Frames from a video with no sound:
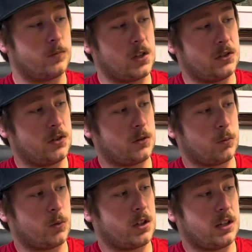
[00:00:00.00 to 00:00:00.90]
is just
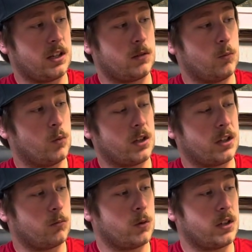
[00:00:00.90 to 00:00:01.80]
really,
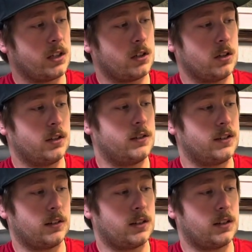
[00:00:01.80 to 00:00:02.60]
really, really good to